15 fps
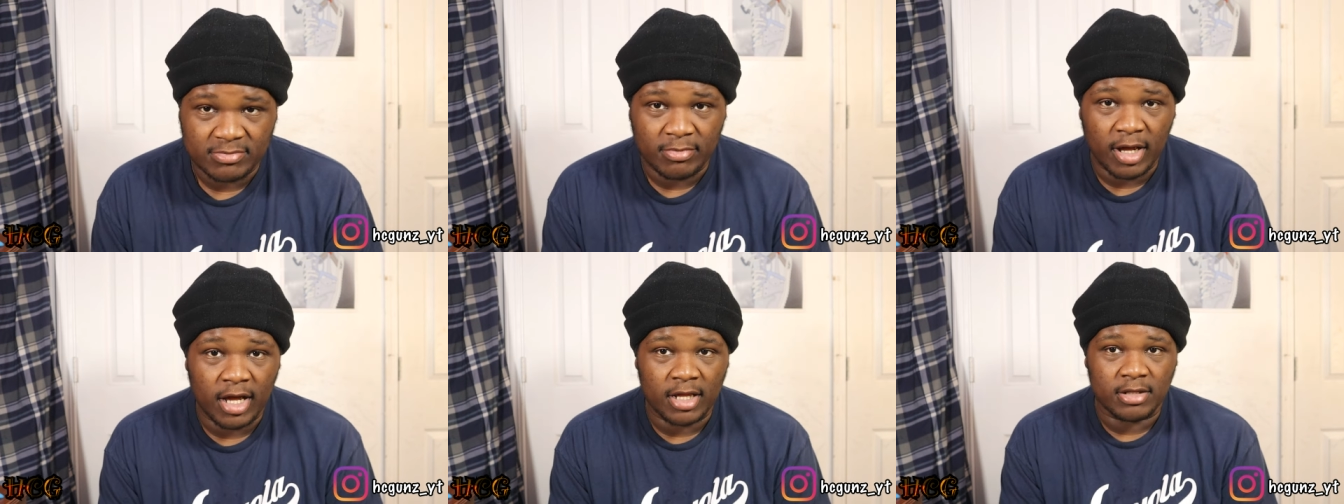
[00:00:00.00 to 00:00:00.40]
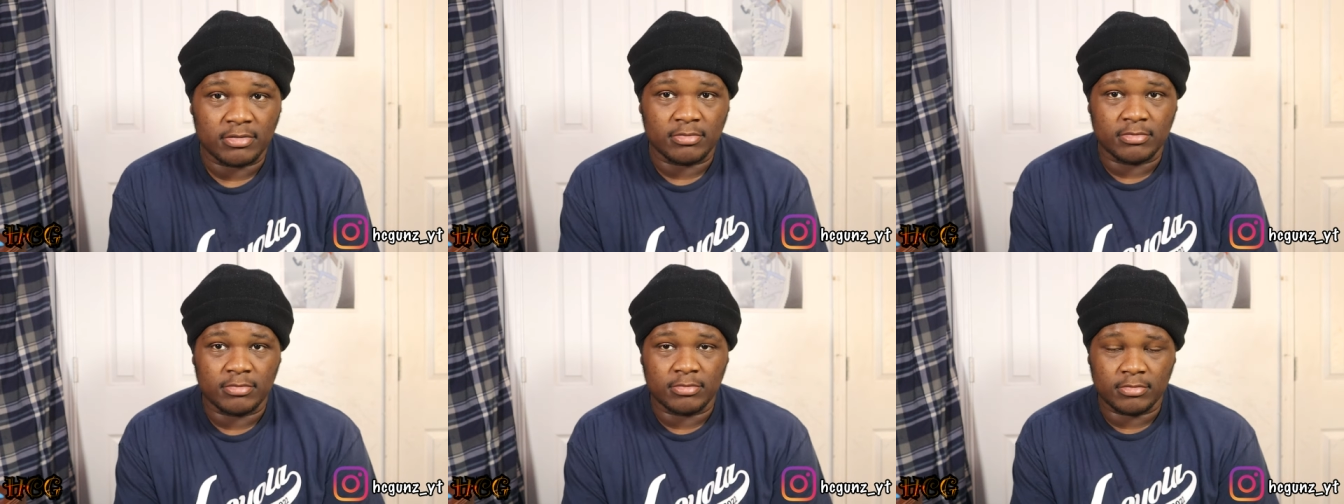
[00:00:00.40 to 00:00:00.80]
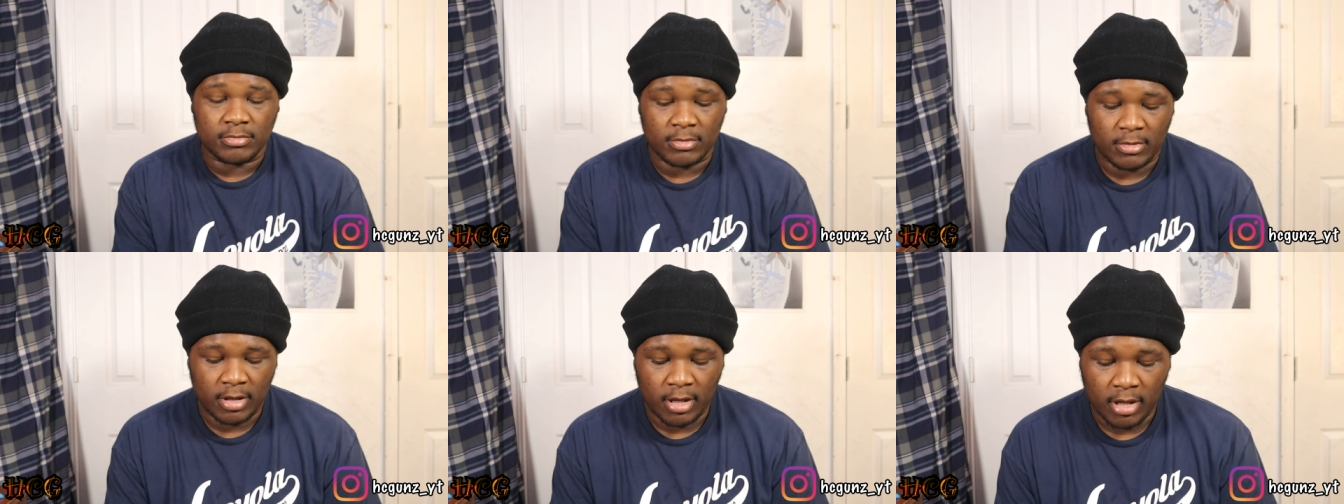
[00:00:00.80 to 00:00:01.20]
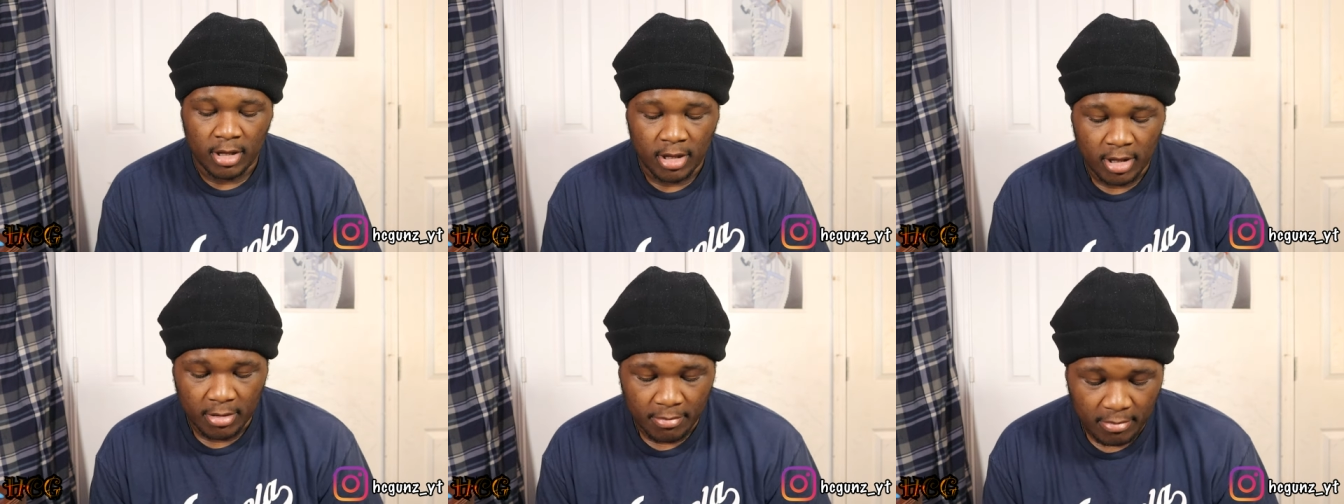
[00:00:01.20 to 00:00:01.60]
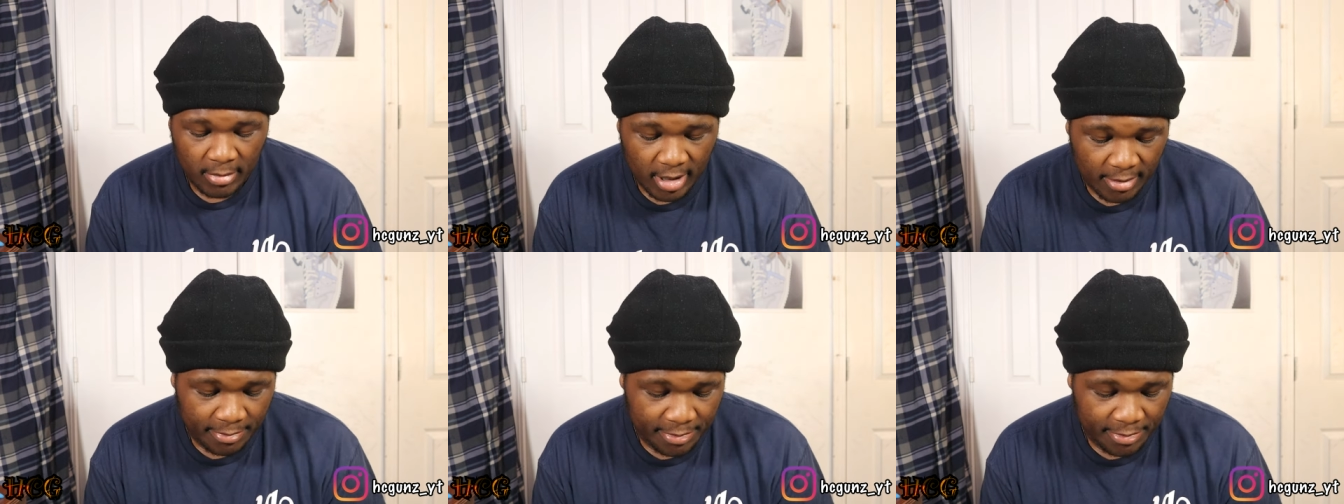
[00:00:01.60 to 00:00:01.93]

My my